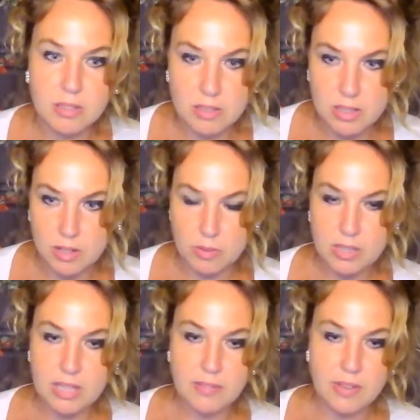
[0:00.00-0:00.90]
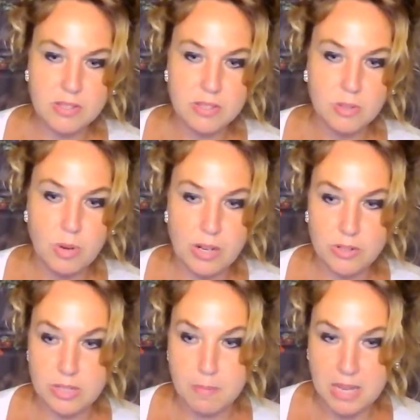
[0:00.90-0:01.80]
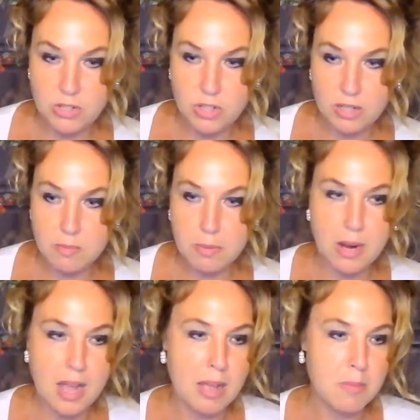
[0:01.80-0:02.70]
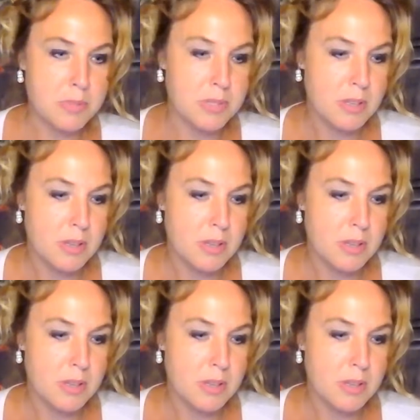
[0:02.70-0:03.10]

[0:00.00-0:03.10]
give us greater dimension, perhaps.